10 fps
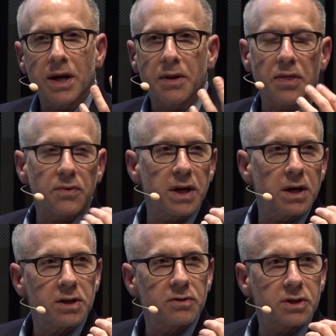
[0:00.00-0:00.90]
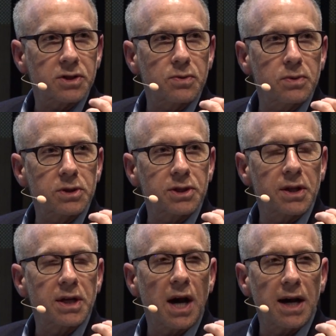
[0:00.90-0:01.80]
We had 300 schools
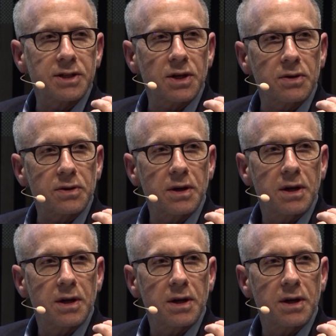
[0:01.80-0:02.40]
in the iZone.